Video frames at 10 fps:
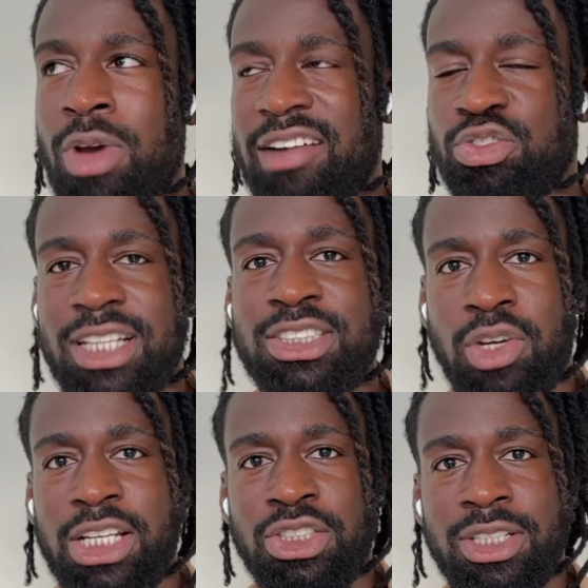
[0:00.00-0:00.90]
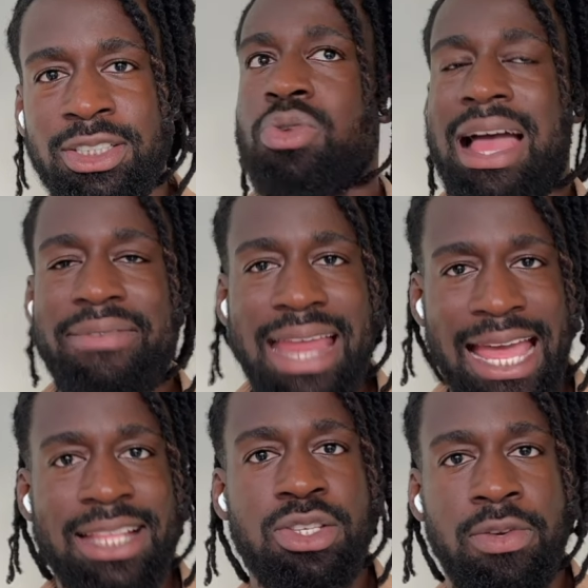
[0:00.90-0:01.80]
have transgressions. You haven't
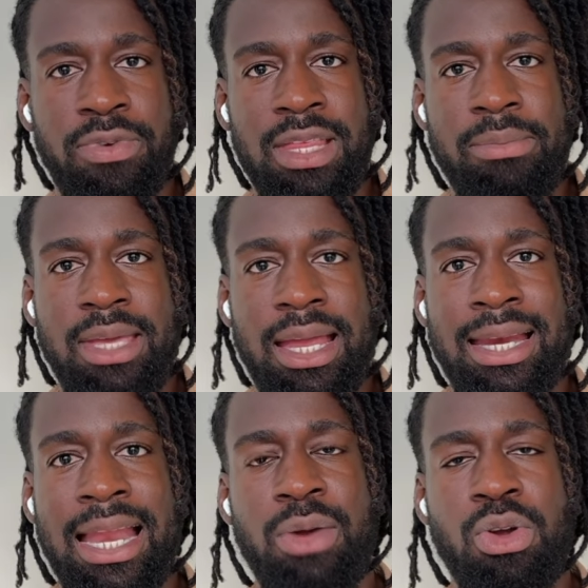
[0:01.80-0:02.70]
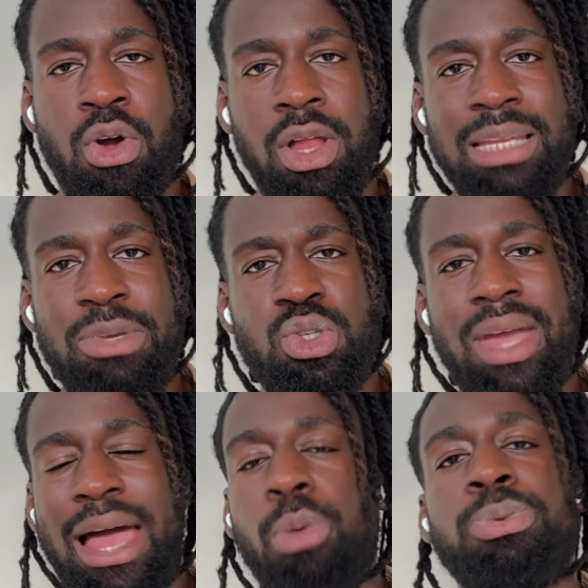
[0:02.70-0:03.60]
answered for them yet, and now you're calling me to
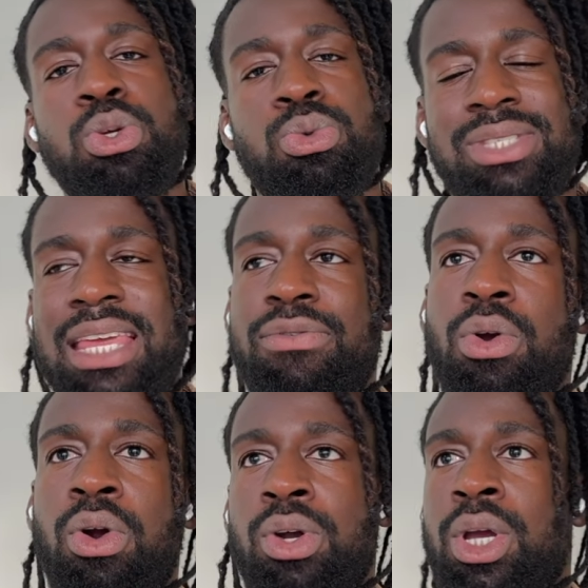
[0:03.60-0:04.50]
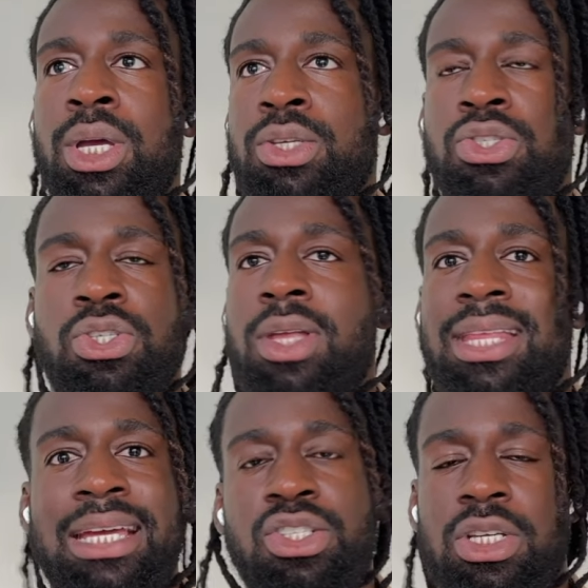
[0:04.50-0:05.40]
help you save your son
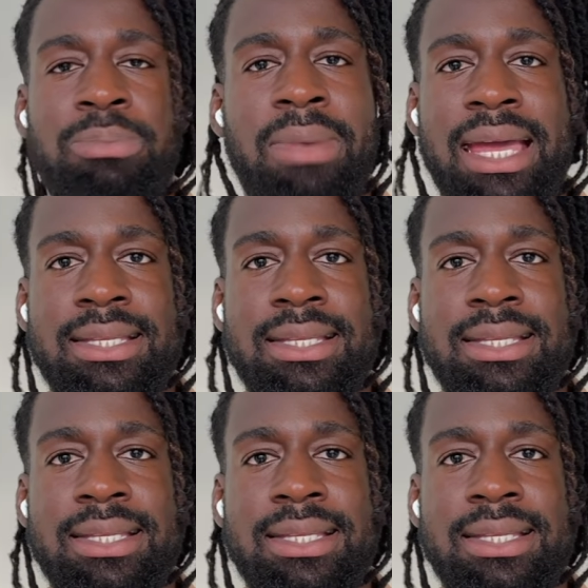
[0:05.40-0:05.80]
that I just met.